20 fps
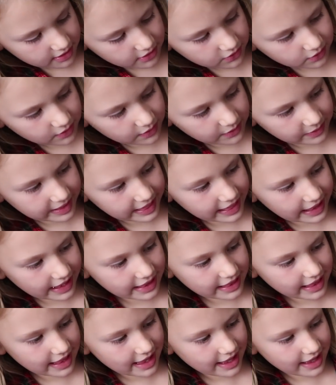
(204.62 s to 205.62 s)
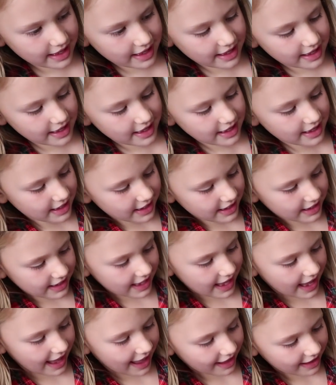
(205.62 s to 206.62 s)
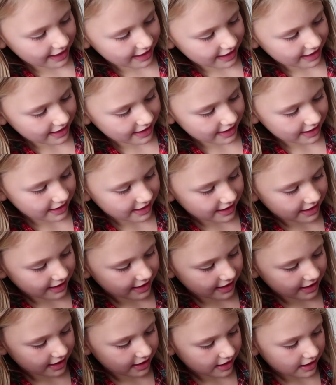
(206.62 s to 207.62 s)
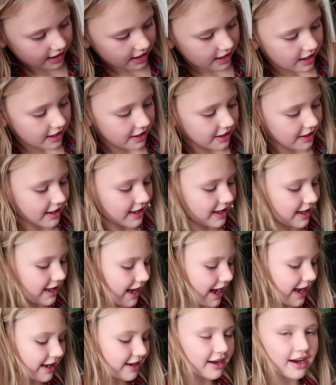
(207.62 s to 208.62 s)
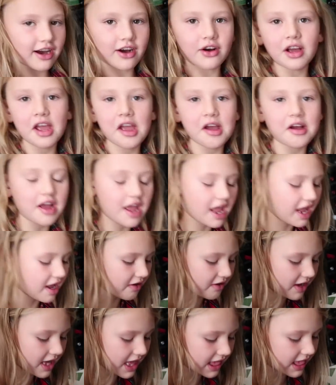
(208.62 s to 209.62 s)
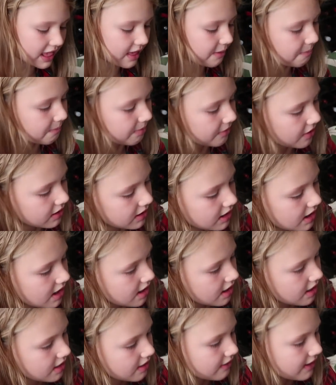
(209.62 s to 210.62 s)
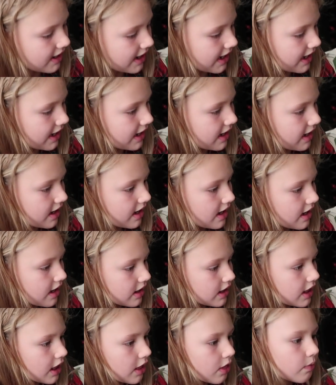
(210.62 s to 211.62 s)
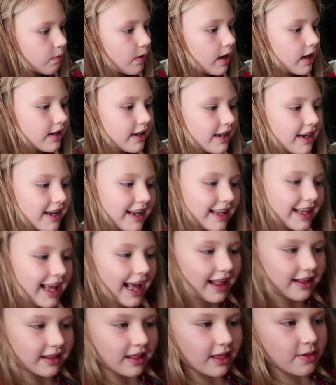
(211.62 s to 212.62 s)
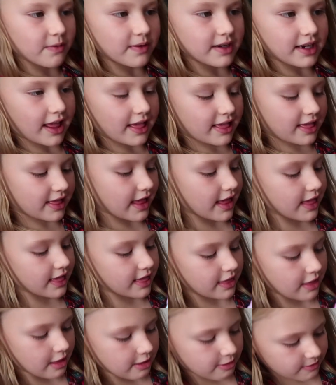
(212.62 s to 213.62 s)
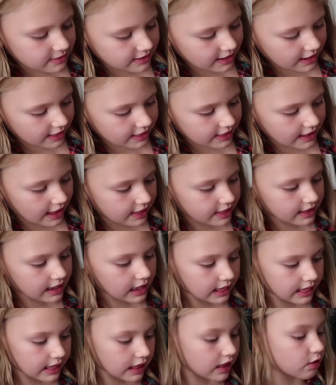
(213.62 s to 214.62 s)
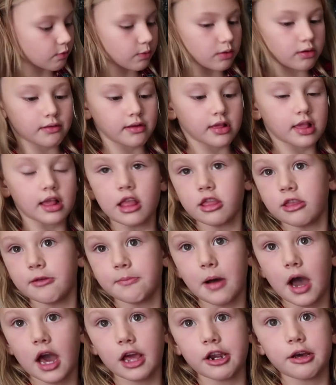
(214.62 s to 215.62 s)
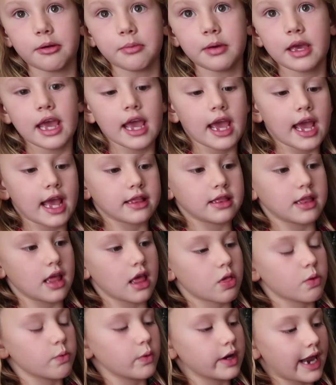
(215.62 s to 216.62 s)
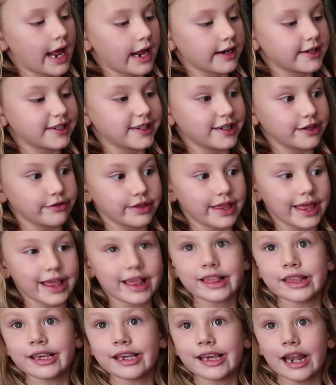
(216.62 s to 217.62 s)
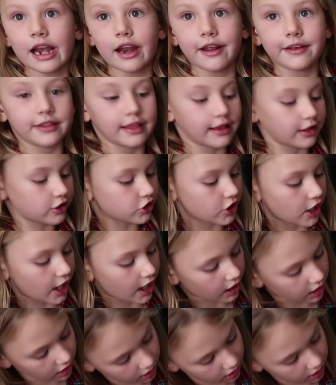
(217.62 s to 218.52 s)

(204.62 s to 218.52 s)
Ooh. They stack on top of each other? Yeah. Feel bad for this one. I know. It, it was born this way. It was this born one, that way? Yeah, this one is this, this one is this. Because this one was on the bottom, and this one had to do this to get on the ship.